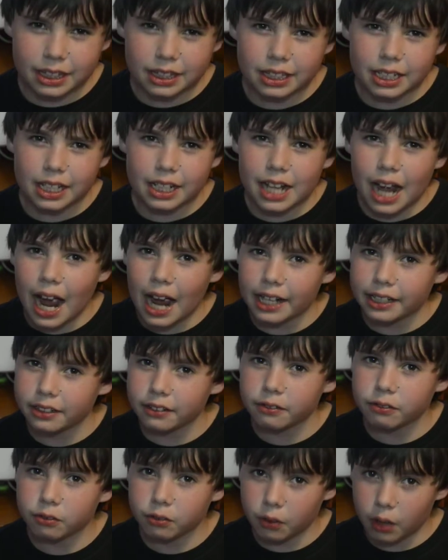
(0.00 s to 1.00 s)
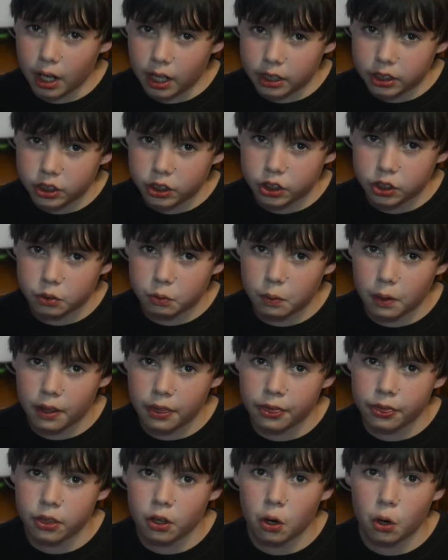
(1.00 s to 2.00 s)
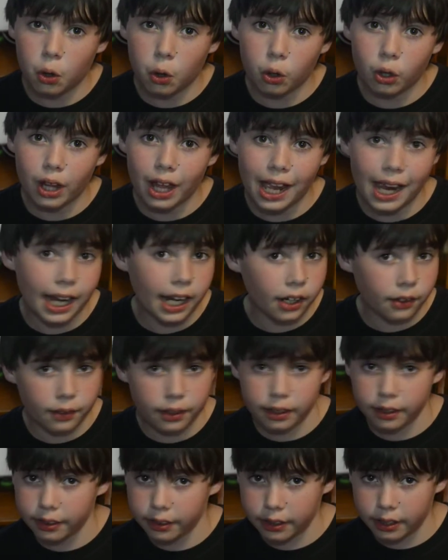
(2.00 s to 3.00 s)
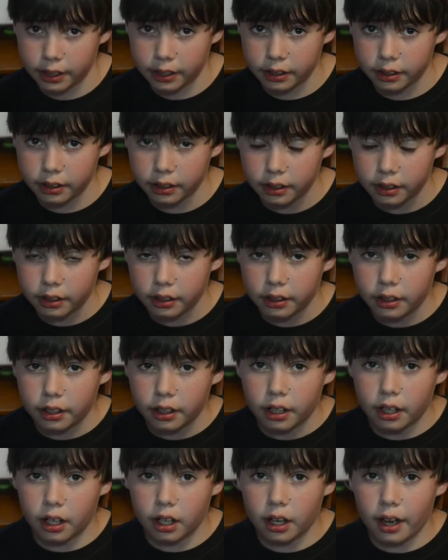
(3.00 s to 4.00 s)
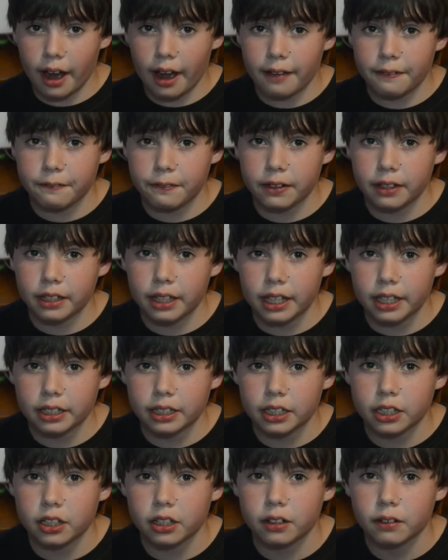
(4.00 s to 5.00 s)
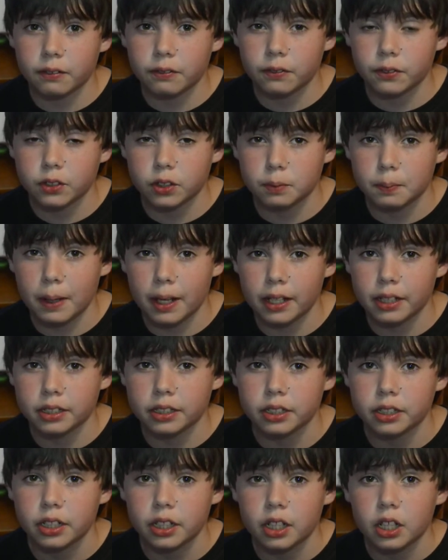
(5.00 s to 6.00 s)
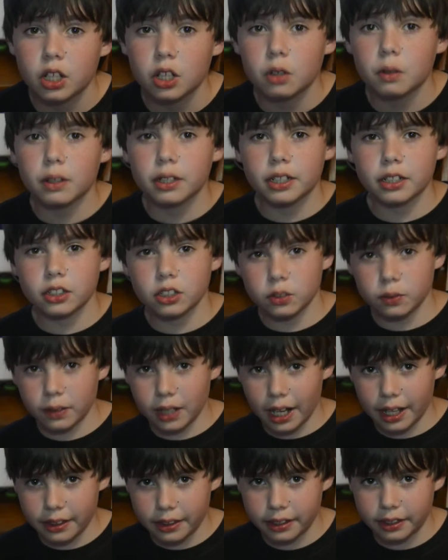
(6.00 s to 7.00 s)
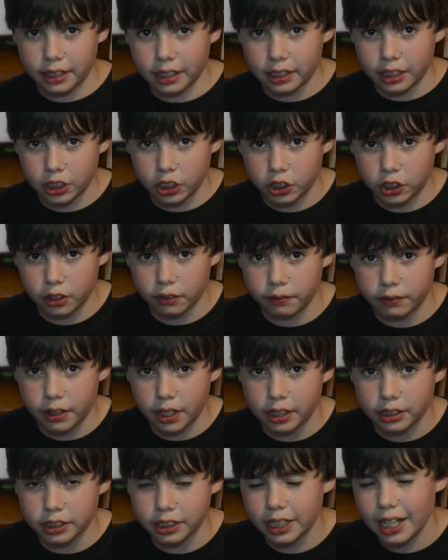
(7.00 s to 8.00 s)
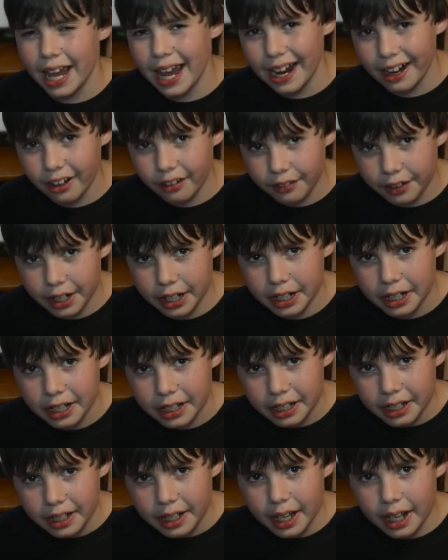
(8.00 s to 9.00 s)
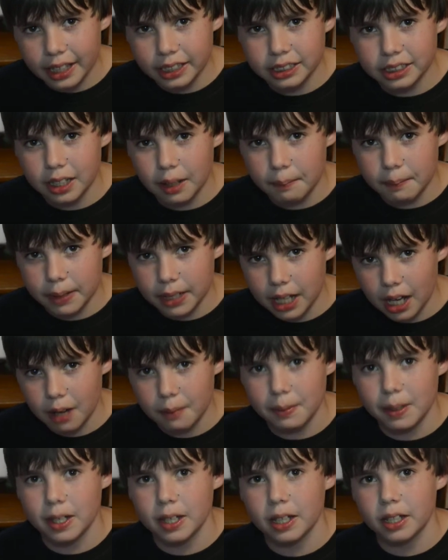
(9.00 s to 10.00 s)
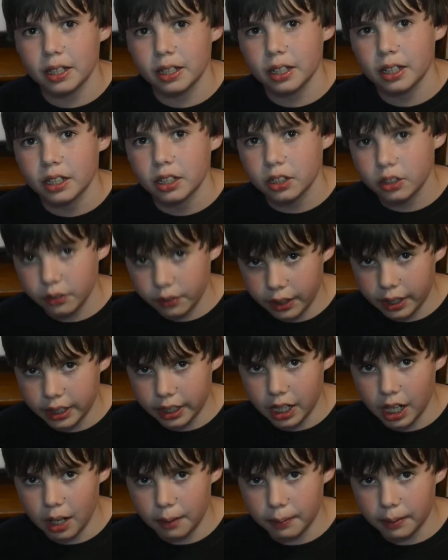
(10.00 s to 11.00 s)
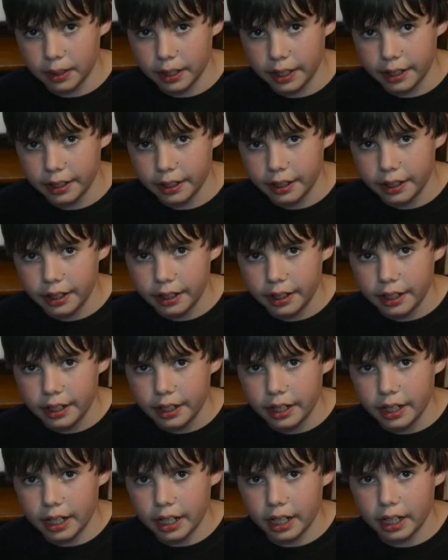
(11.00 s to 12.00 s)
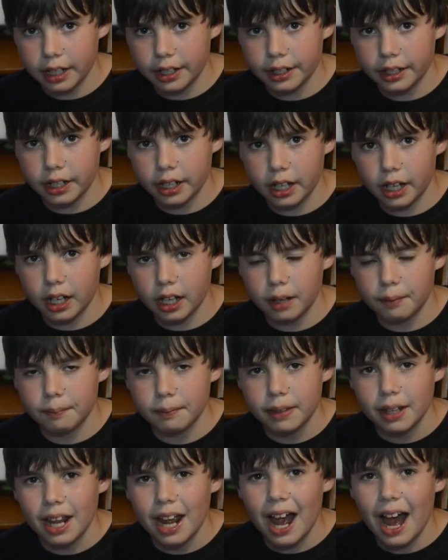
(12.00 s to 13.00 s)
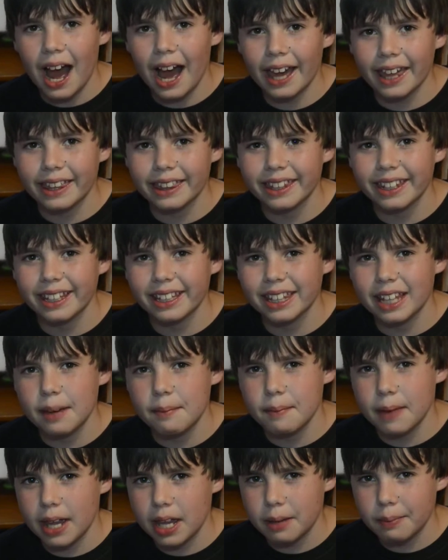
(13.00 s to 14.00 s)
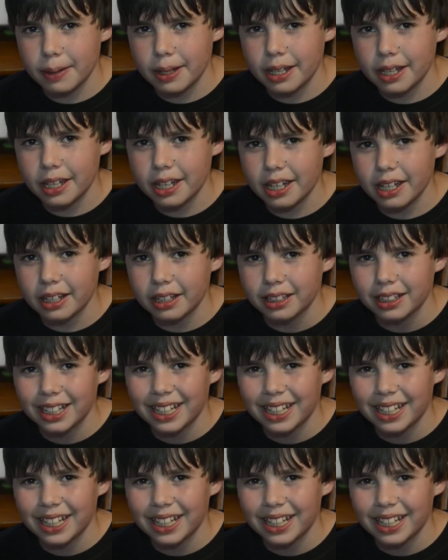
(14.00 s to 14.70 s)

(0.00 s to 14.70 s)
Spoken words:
it kind of rushed with the whole Harry thing. I feel like they could have spent... Well, here's what I think that they should have done. See, Harry ends up becoming Green Goblin. And I think that maybe